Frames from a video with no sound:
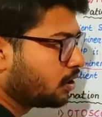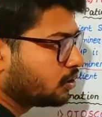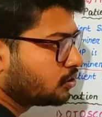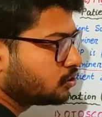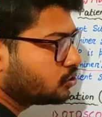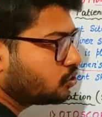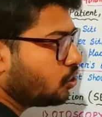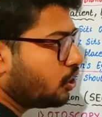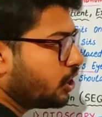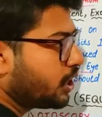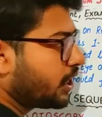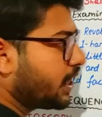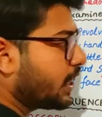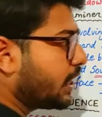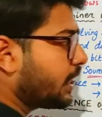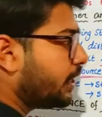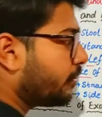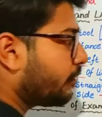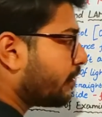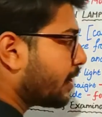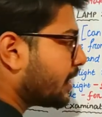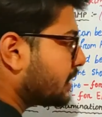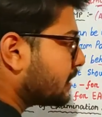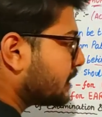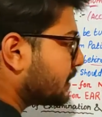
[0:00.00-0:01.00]
So here
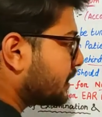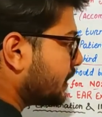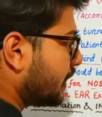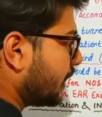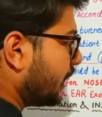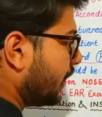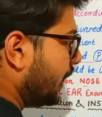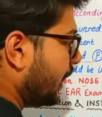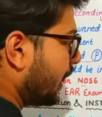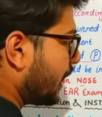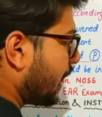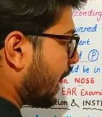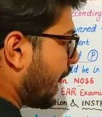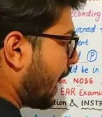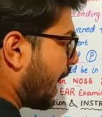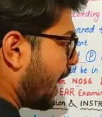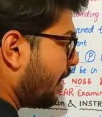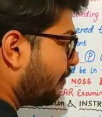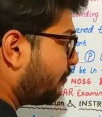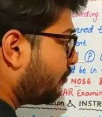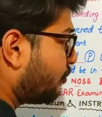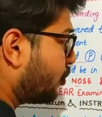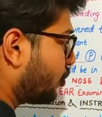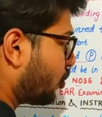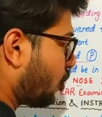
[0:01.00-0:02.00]
you can see I
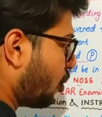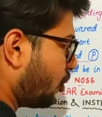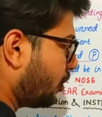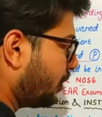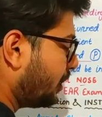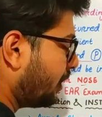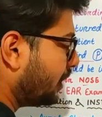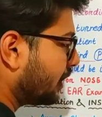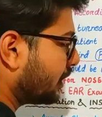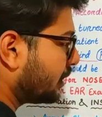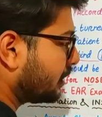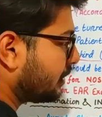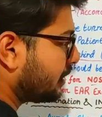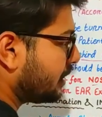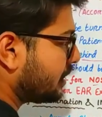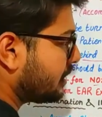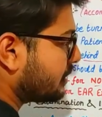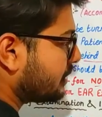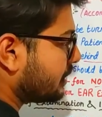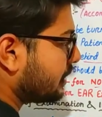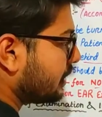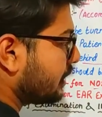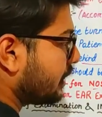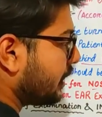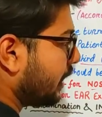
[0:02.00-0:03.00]
have drawn
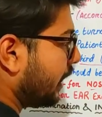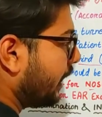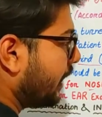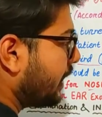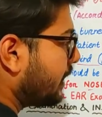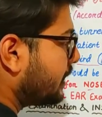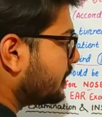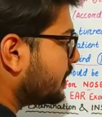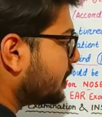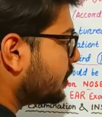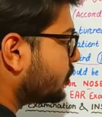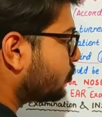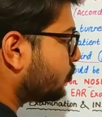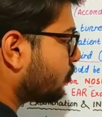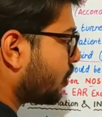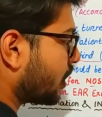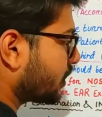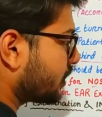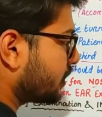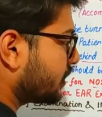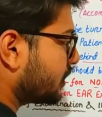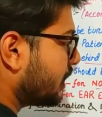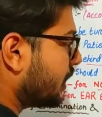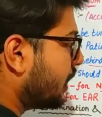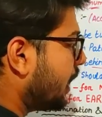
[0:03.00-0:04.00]
this. It is a
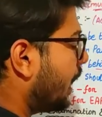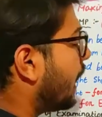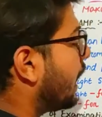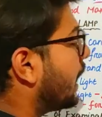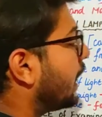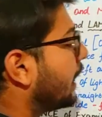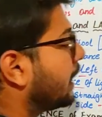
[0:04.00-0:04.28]
structure